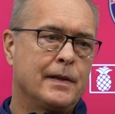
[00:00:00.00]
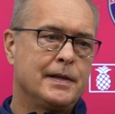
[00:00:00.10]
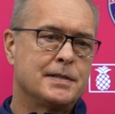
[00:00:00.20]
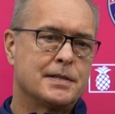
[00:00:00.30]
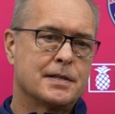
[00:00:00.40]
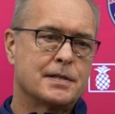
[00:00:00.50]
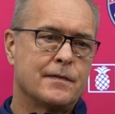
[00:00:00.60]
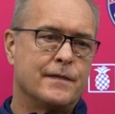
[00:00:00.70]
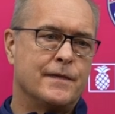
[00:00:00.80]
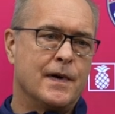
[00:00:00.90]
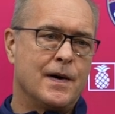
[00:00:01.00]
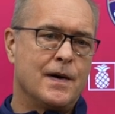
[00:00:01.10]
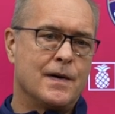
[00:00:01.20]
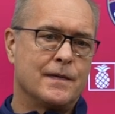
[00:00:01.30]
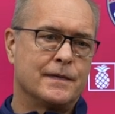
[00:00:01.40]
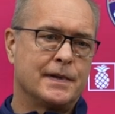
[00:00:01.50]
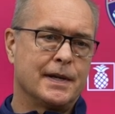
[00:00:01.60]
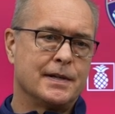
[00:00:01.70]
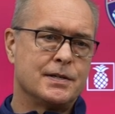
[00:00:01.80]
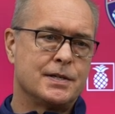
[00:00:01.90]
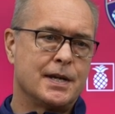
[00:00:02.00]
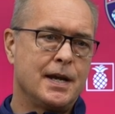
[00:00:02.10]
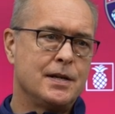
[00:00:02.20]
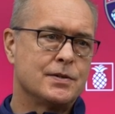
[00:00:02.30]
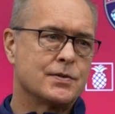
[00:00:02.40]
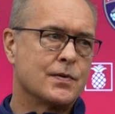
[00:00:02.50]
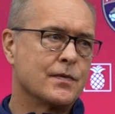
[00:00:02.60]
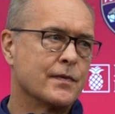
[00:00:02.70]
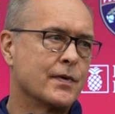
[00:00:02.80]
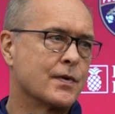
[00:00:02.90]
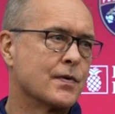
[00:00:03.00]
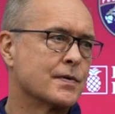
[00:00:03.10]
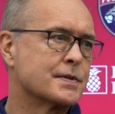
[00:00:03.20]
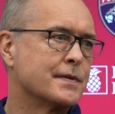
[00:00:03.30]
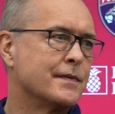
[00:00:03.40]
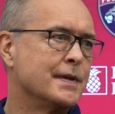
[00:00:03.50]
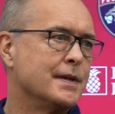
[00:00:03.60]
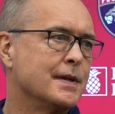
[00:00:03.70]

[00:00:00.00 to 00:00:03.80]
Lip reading: Well, he's just evolved and changed over the course of